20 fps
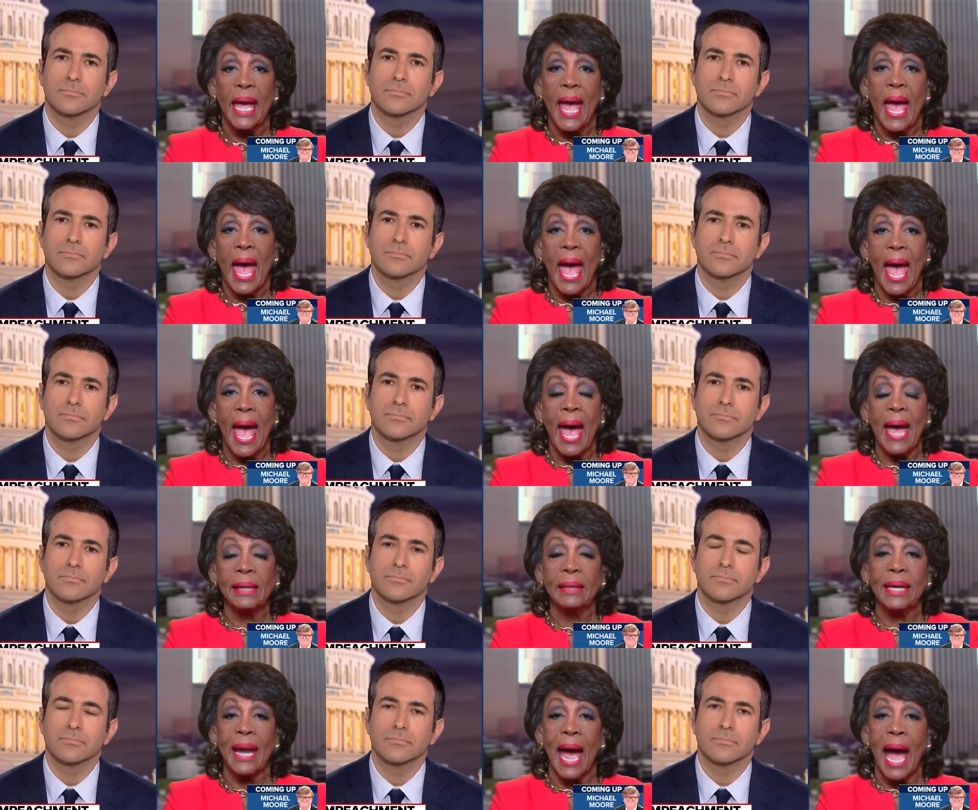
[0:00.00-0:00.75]
Speaker 1: And
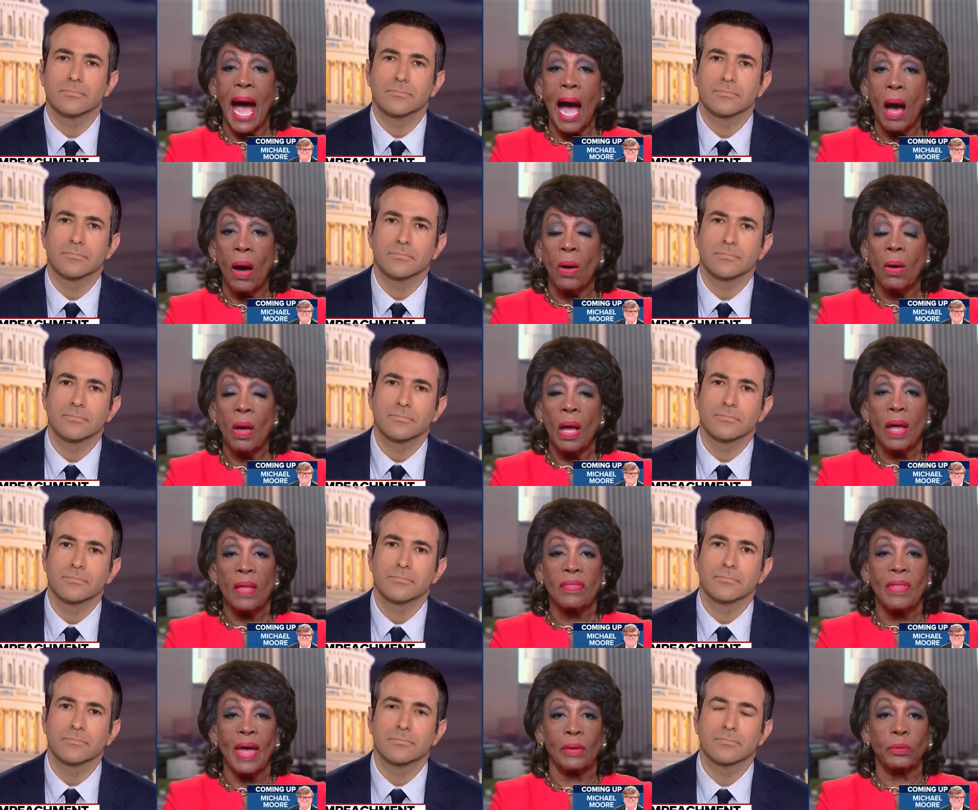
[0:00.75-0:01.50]
now
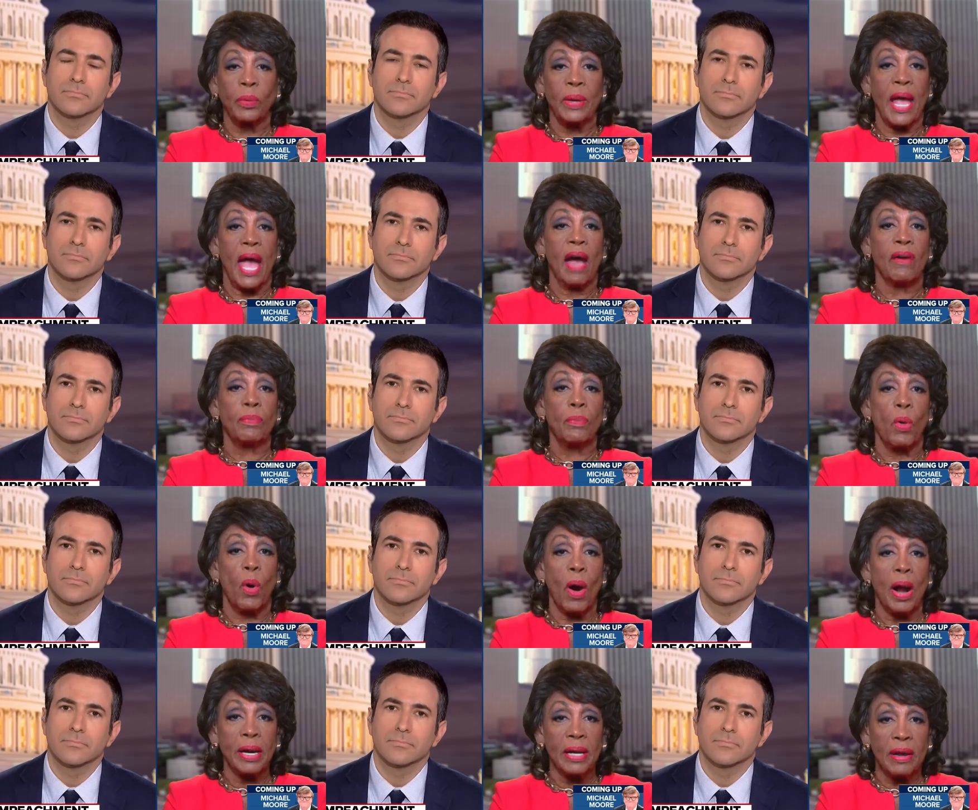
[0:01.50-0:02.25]
that we have more
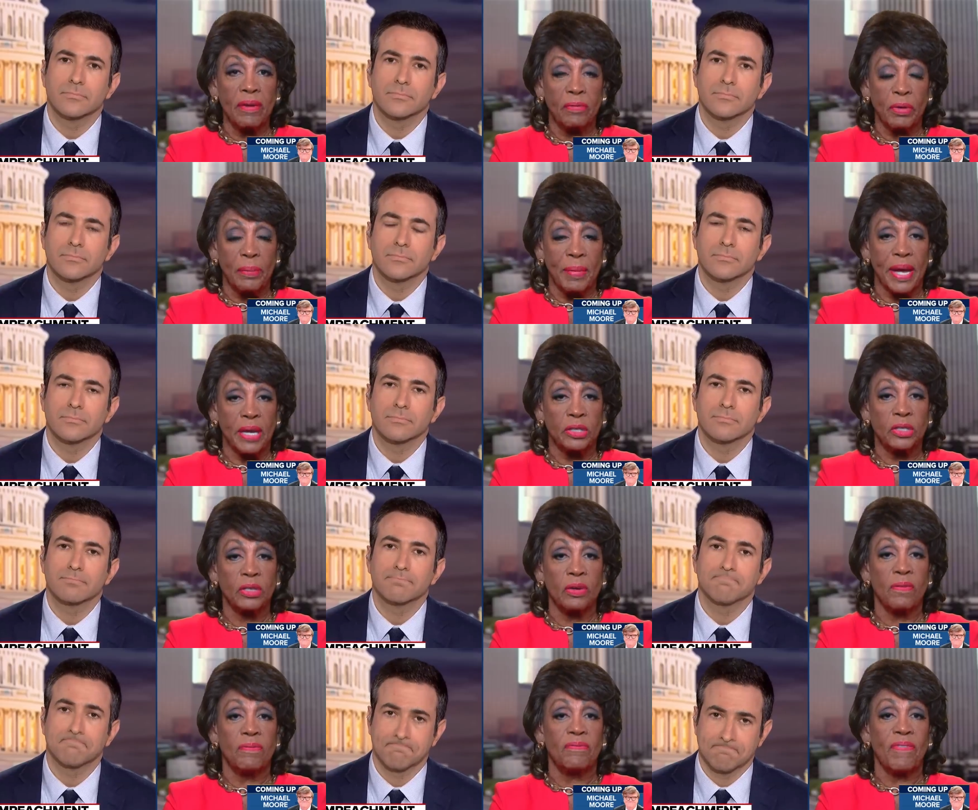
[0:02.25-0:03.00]
information,
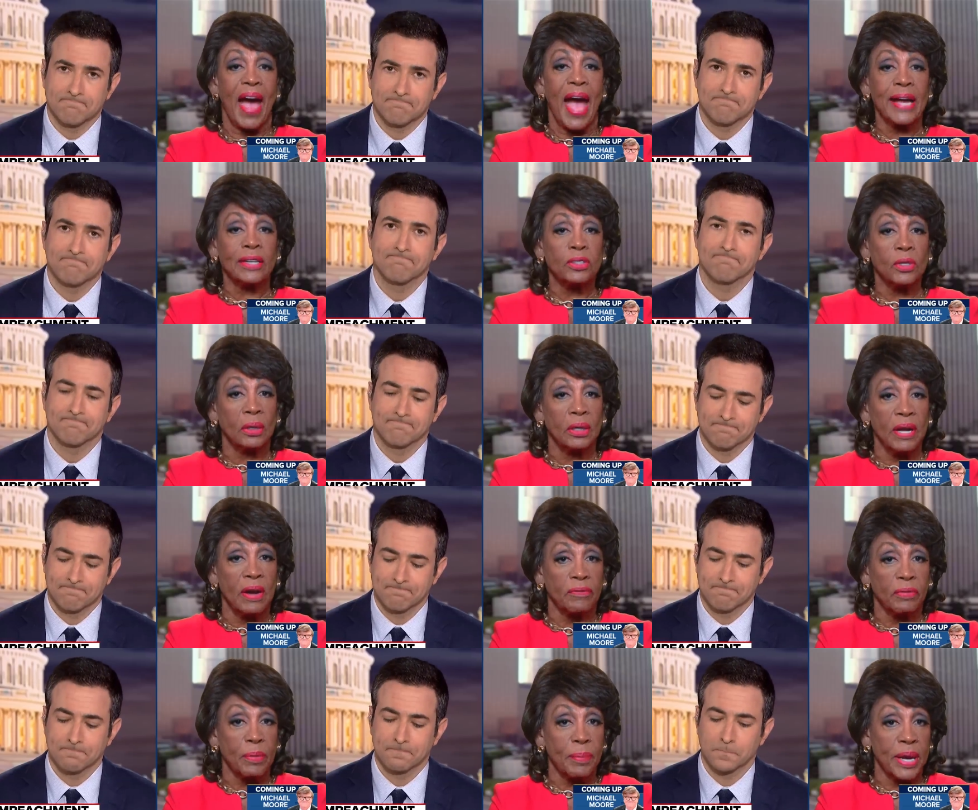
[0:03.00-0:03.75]
factual
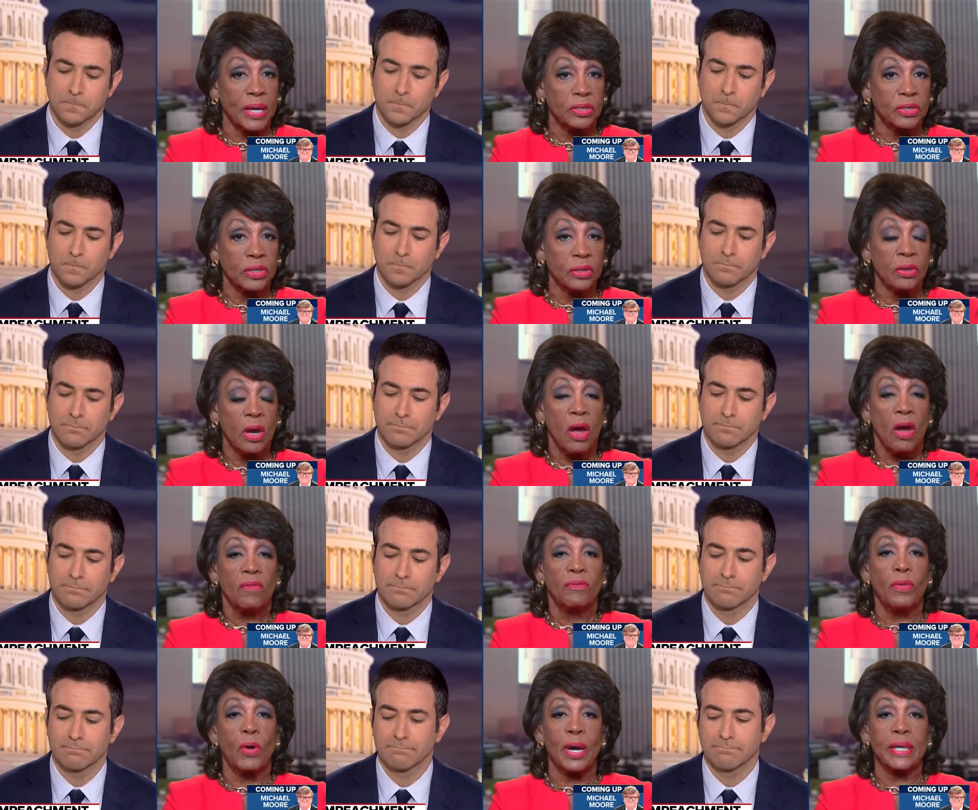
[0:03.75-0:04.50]
information,
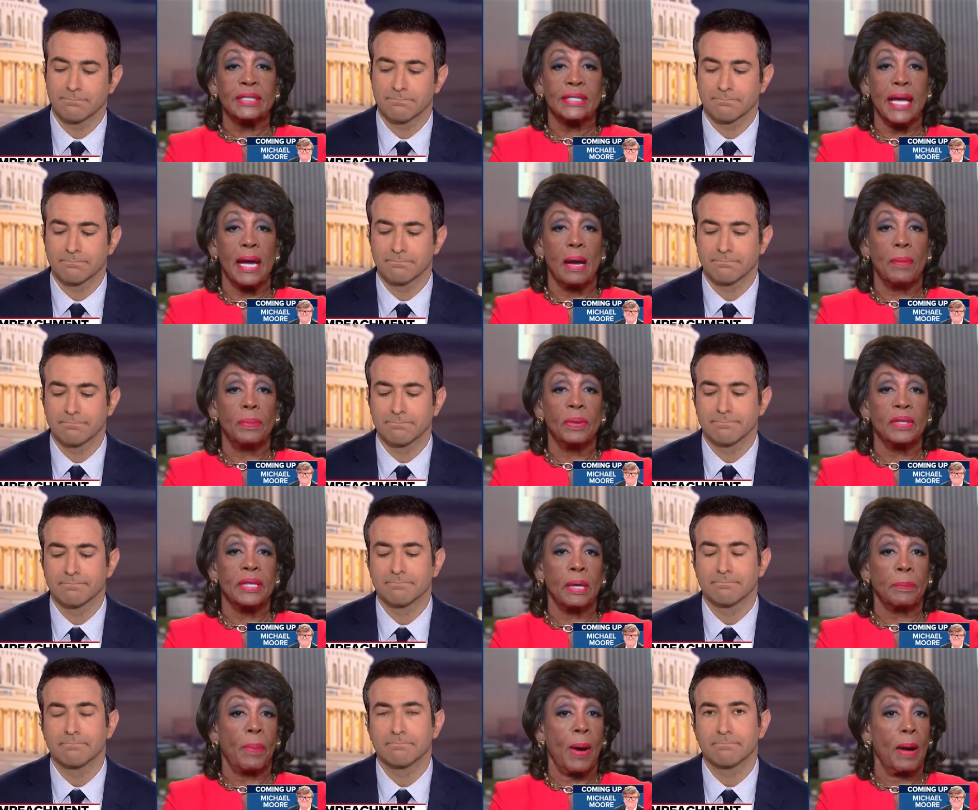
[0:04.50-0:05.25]
for example, that
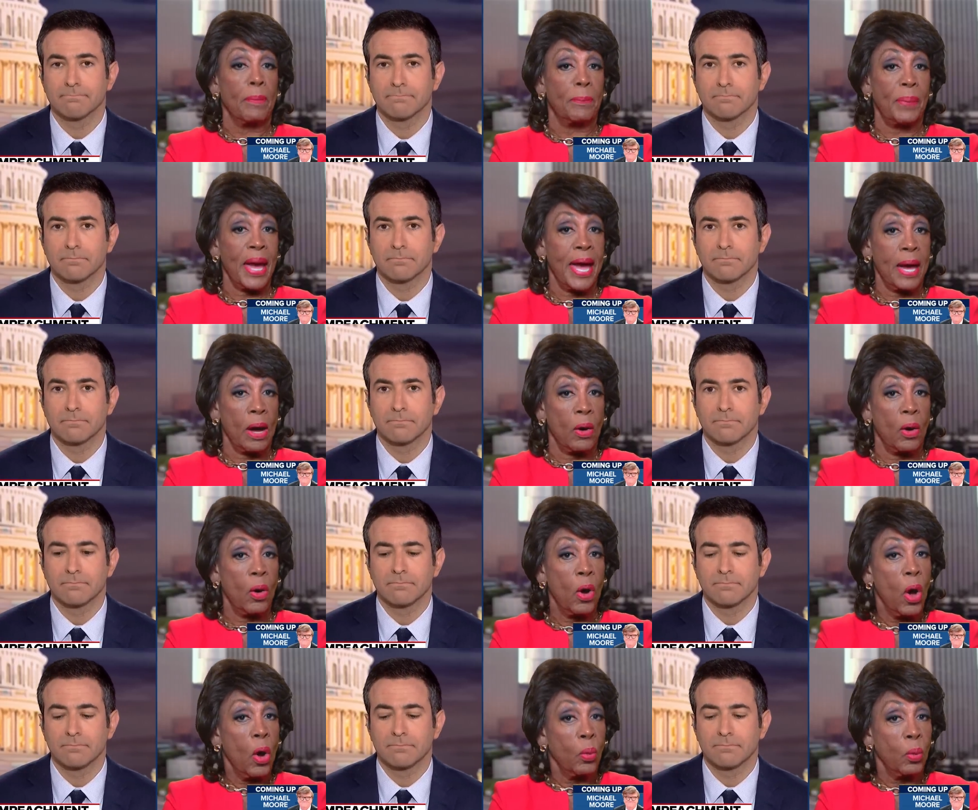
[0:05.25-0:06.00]
Pompeo
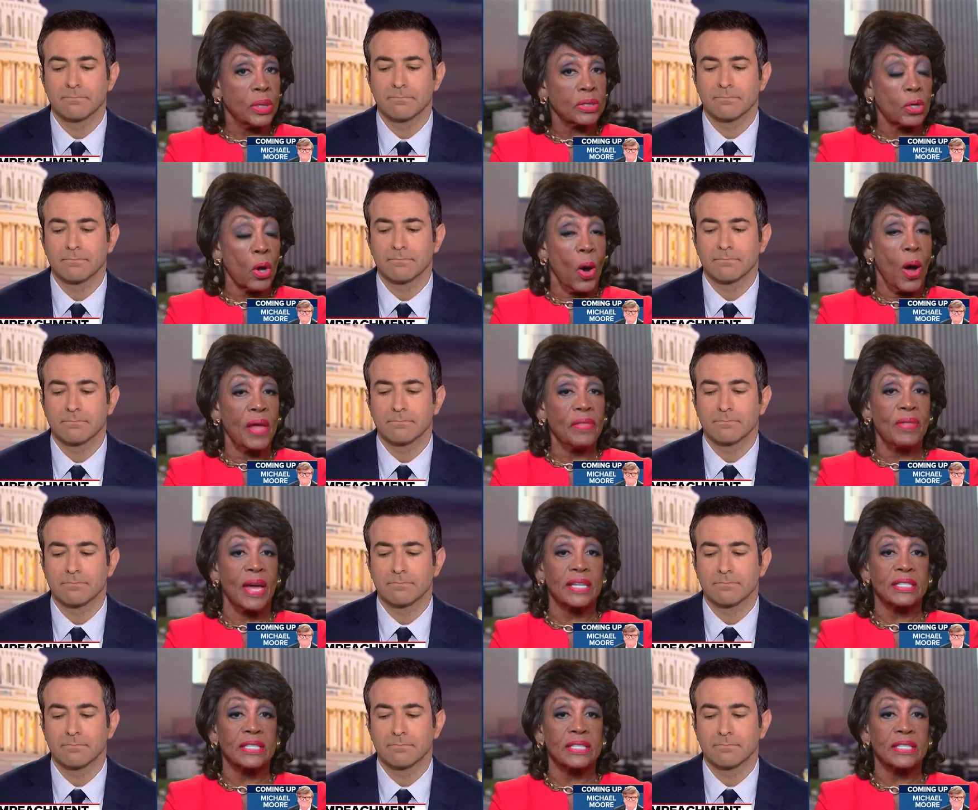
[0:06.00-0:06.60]
was on that